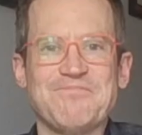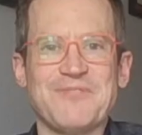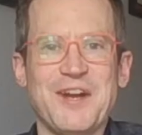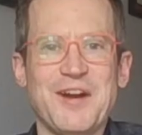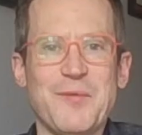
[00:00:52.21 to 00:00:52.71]

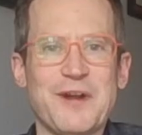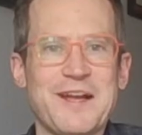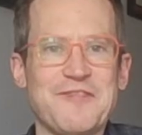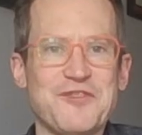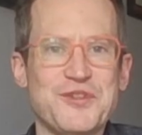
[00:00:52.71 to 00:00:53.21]
all right, what I
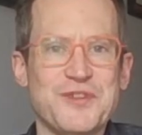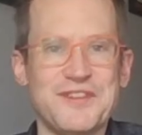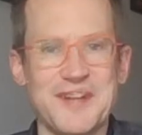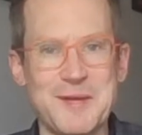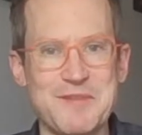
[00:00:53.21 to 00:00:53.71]
have for you this
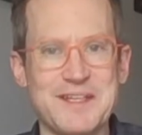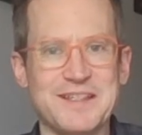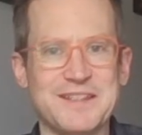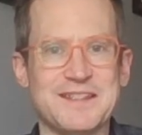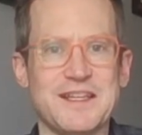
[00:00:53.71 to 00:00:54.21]
time
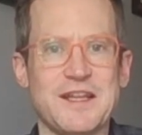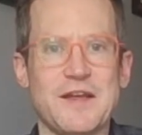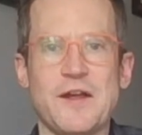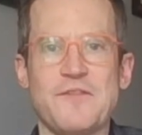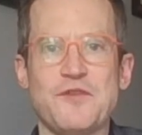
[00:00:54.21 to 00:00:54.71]
is that
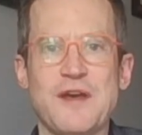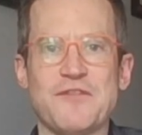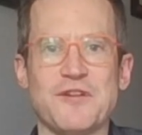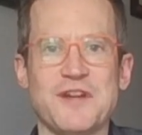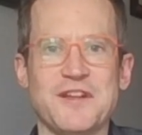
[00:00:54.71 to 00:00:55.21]
if you haven't
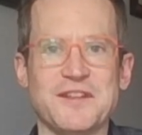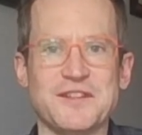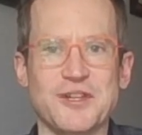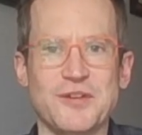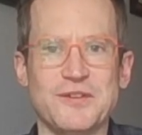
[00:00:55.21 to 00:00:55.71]
already done
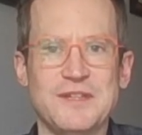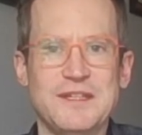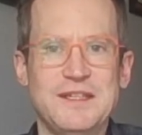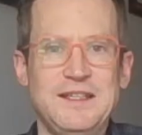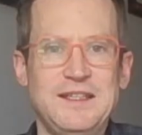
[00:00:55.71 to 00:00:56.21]
so,
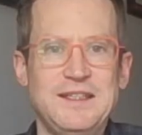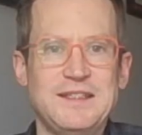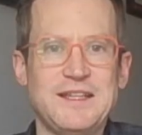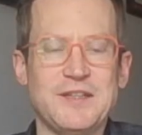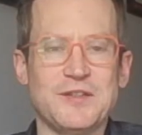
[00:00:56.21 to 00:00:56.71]

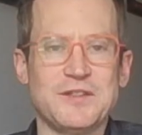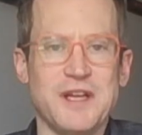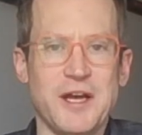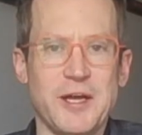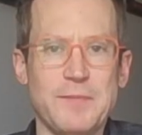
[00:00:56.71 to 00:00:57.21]
take a little
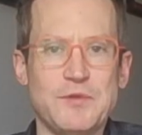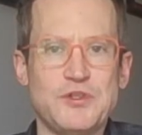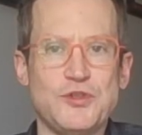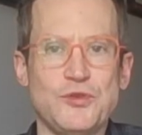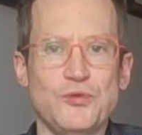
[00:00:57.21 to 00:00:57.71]
time
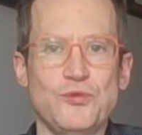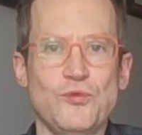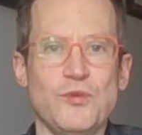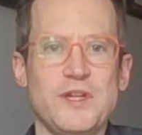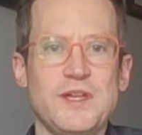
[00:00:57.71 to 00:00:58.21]
to
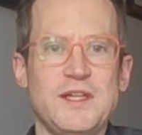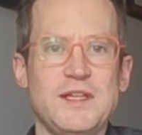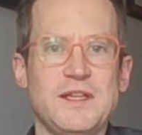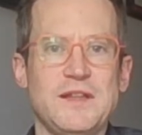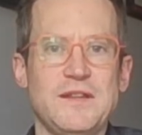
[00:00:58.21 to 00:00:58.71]

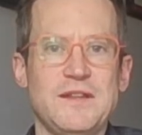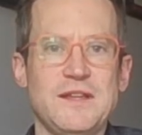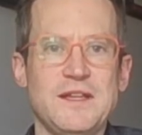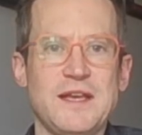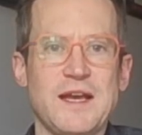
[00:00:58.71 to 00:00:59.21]
read
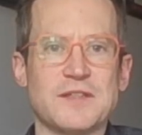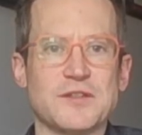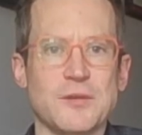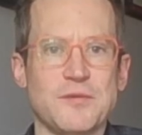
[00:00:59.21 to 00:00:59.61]
the excerpt